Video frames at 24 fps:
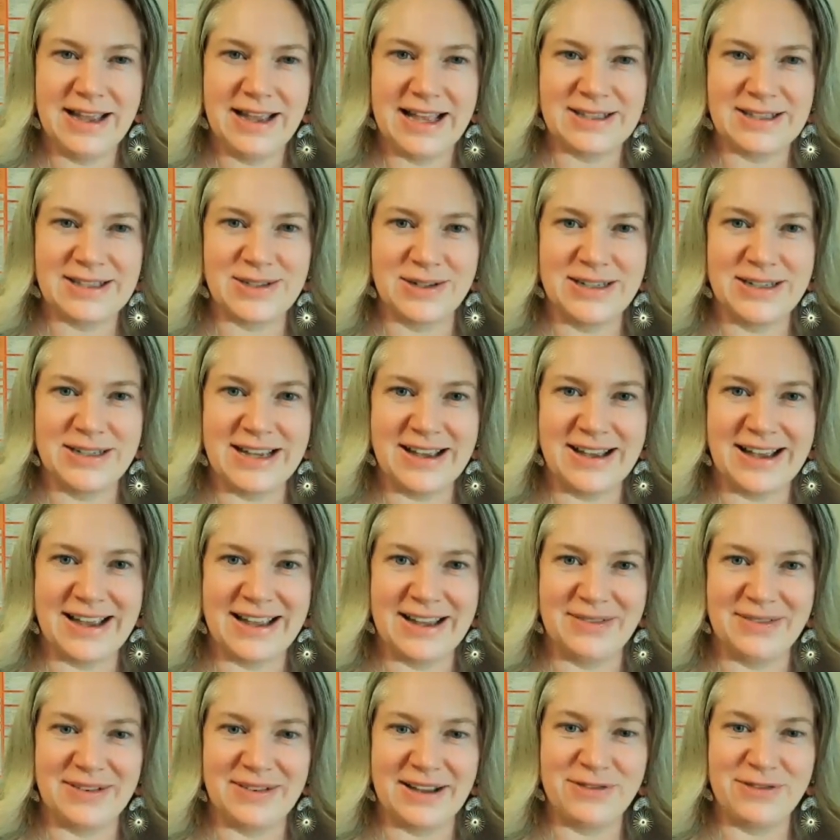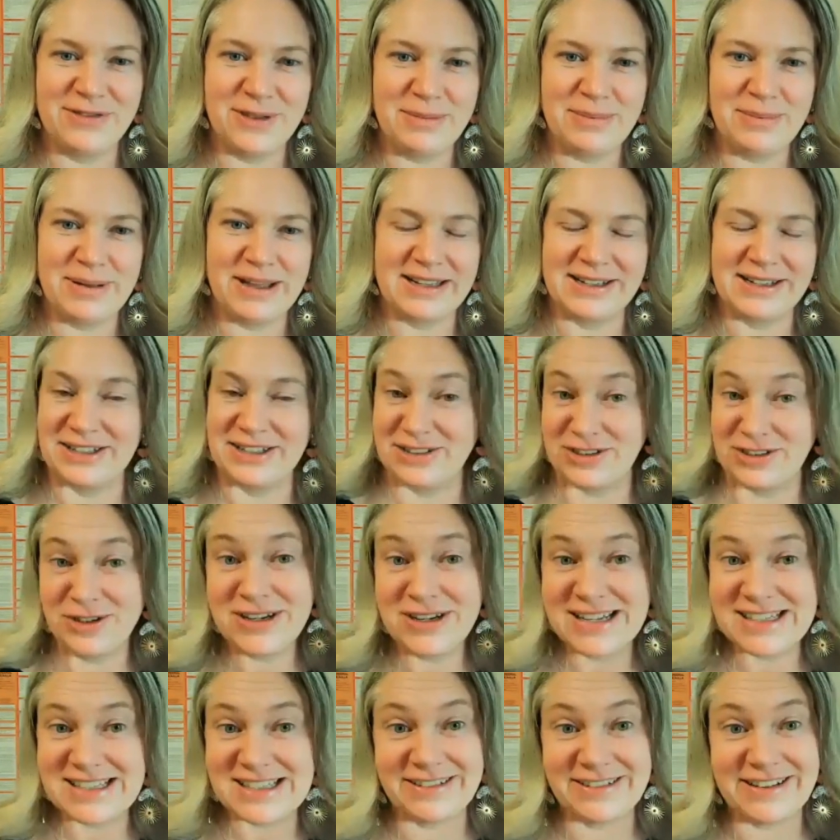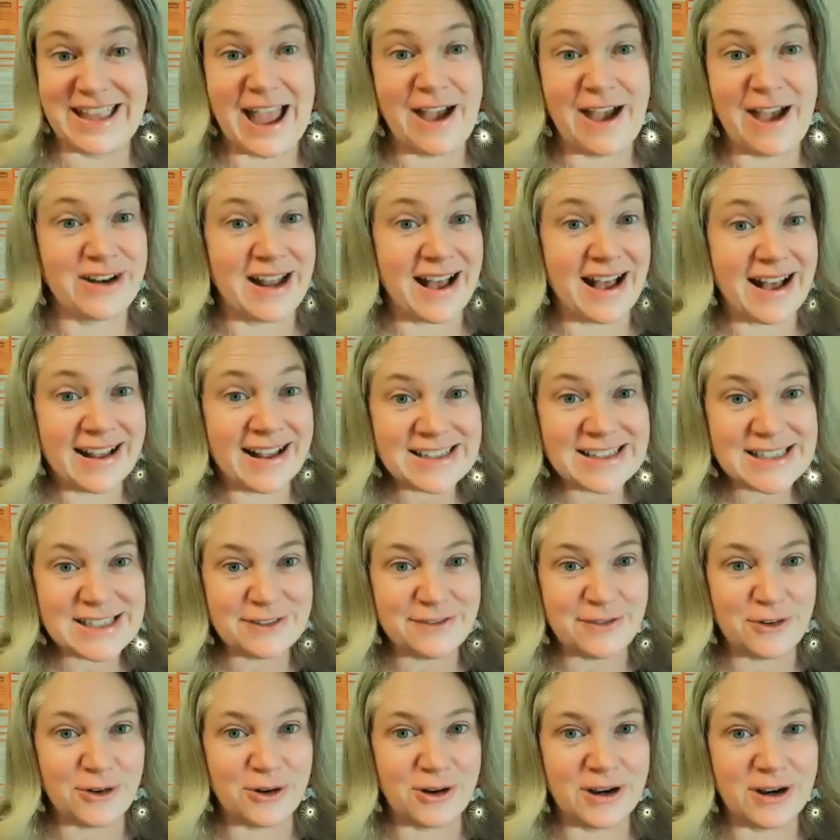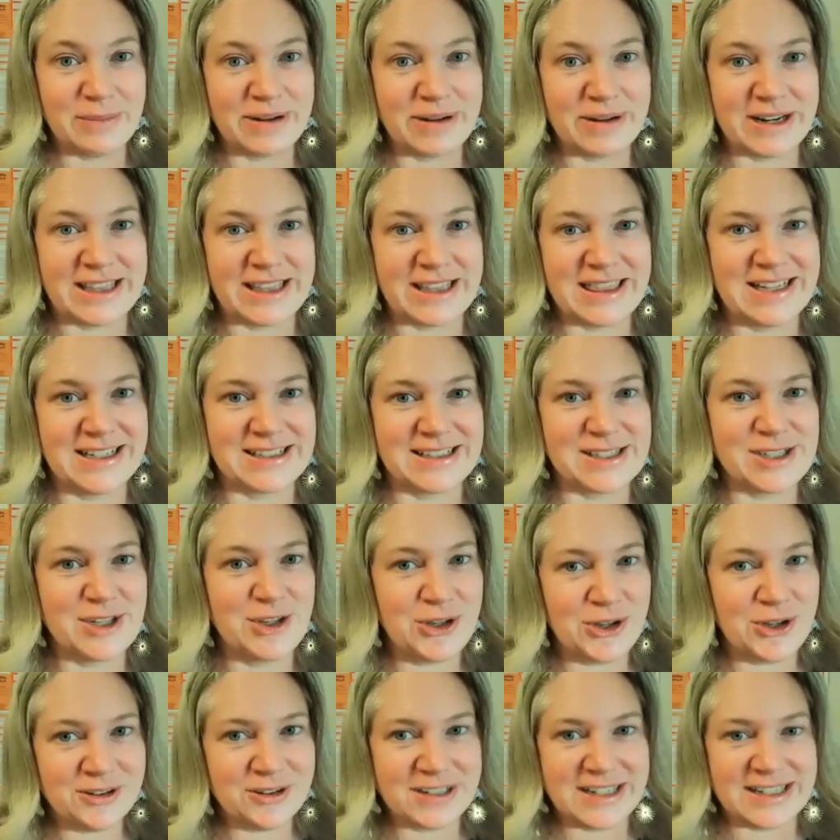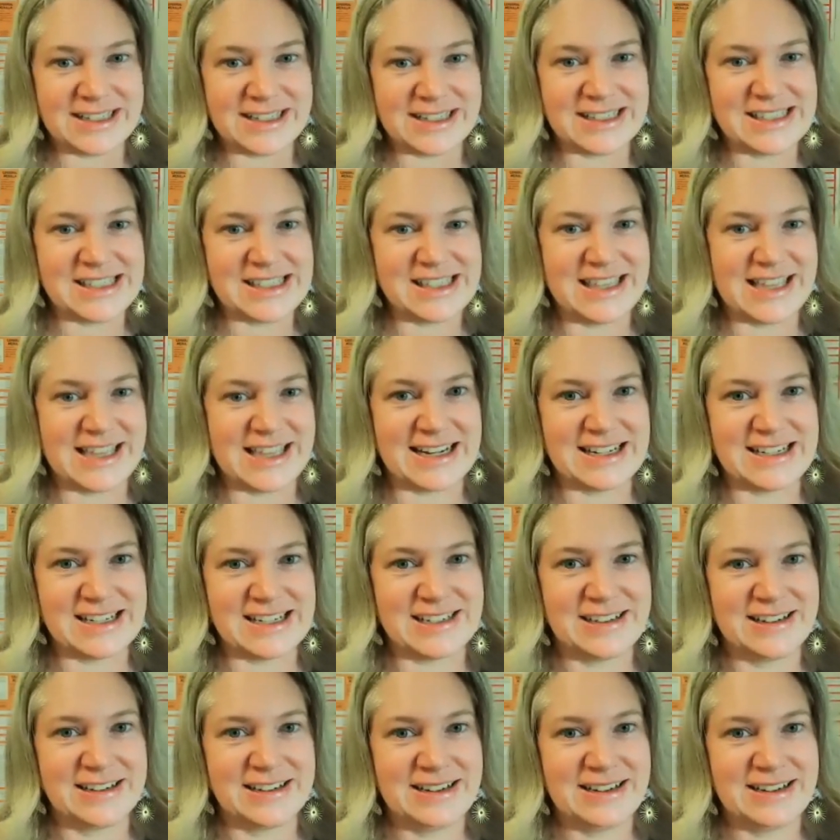And so, yeah, I've thought about, I don't necessarily have an answer for it, but I think it's curious that